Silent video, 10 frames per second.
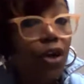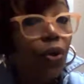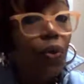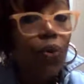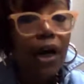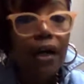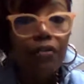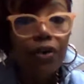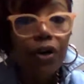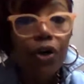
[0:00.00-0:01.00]

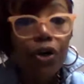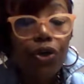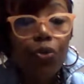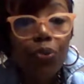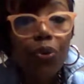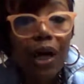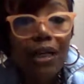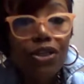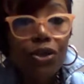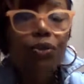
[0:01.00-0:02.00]
Whoever you pray
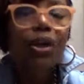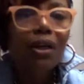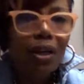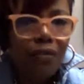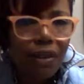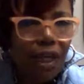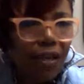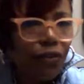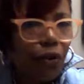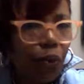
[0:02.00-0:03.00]
to, give thanks
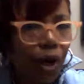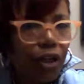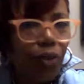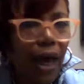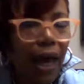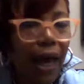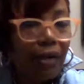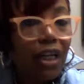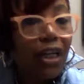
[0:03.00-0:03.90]
for what you have.